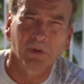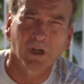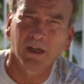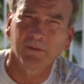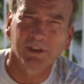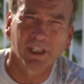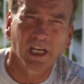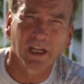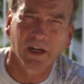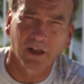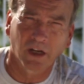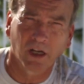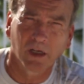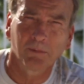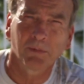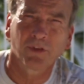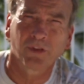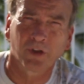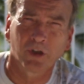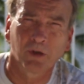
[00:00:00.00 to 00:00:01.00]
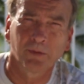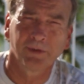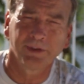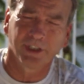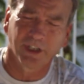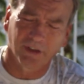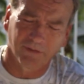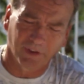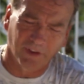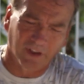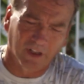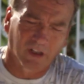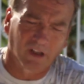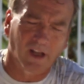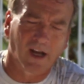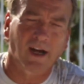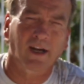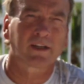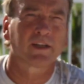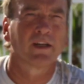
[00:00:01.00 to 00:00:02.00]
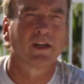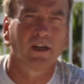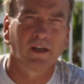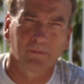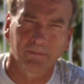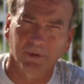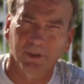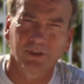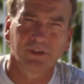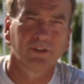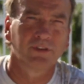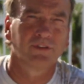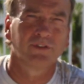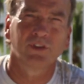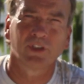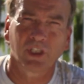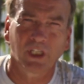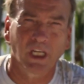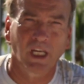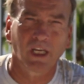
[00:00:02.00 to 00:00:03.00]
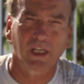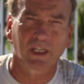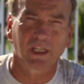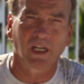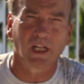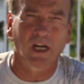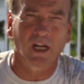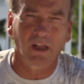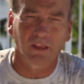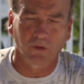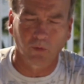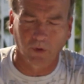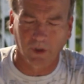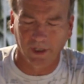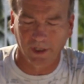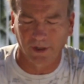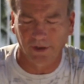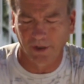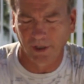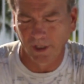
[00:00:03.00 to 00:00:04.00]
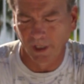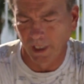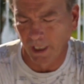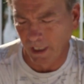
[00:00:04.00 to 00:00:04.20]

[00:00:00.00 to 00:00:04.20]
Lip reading: probably out of hypothermia, everything locking up, and you can't get out of the water.